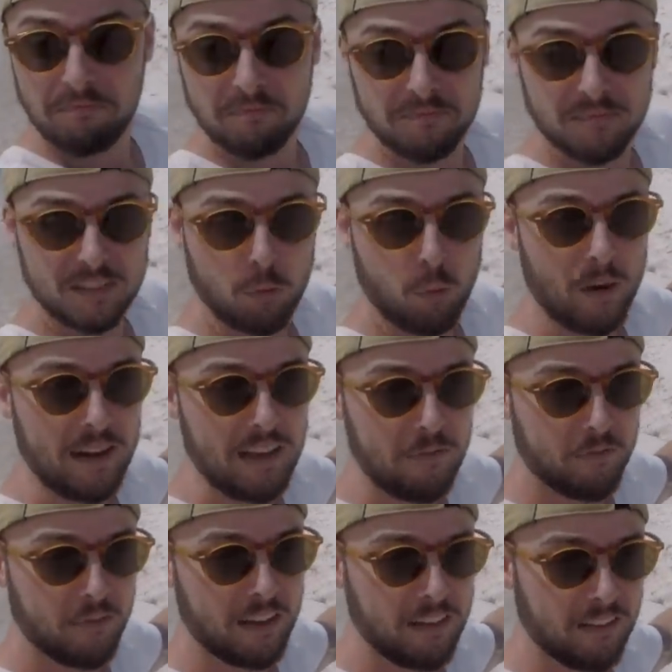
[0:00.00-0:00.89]
20
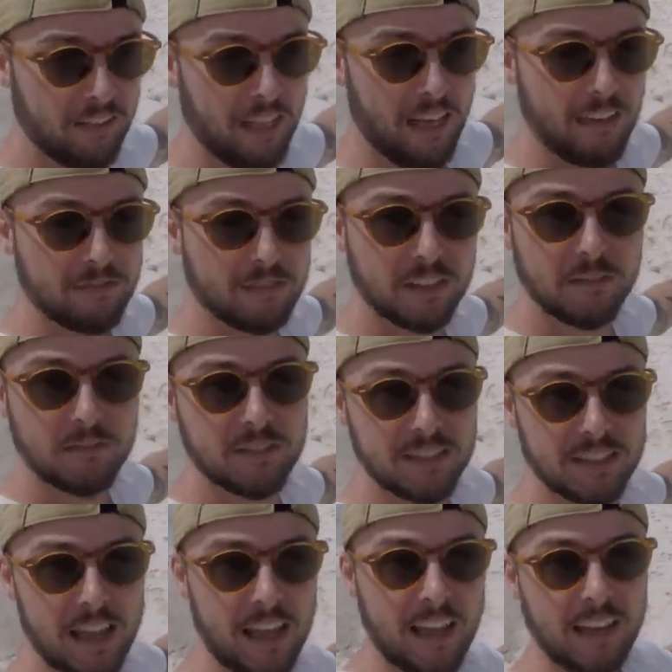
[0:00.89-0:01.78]
feet left of
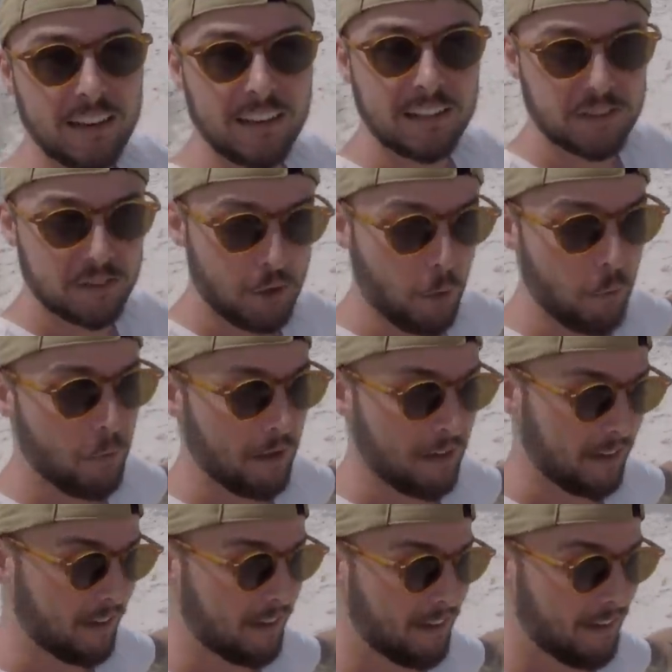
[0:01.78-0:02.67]
sand. It's
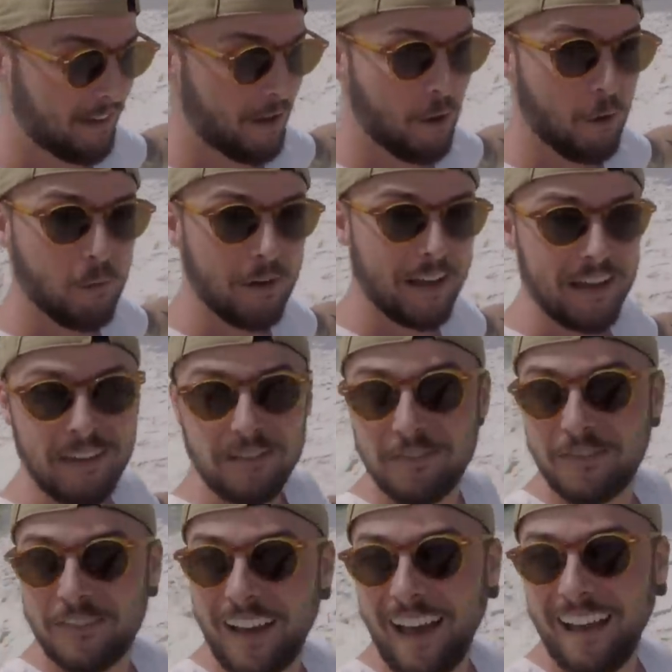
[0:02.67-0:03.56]
going away
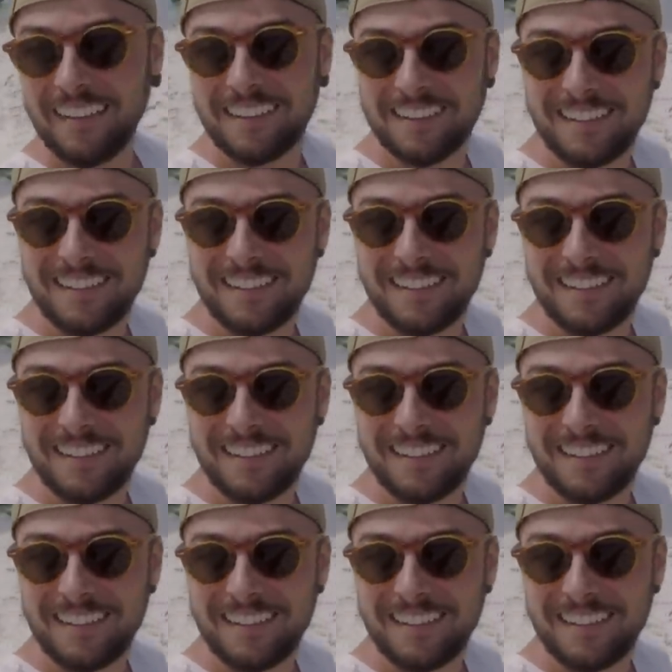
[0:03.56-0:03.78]
fast.